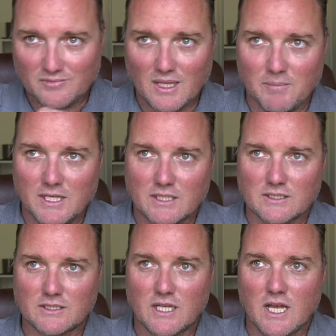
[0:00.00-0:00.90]

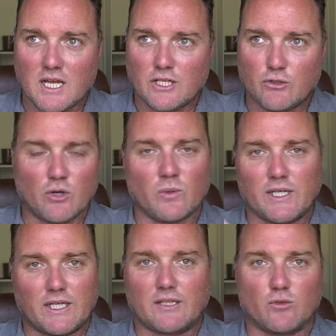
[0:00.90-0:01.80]
because you don't want to
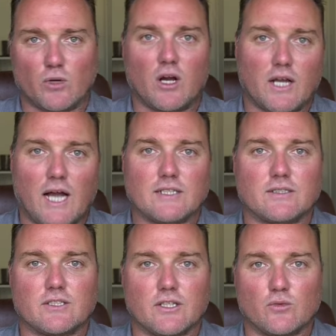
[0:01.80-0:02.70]
get the wrong
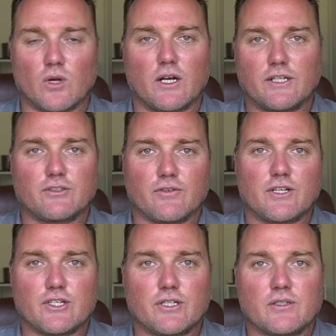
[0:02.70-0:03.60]
guidance and the wrong
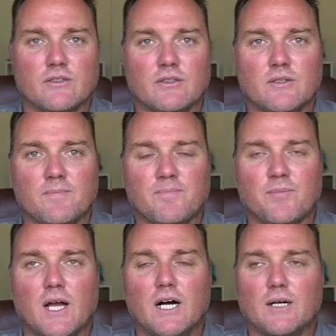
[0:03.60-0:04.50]
intervention.
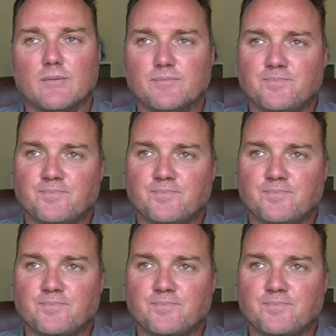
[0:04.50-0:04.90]
Um,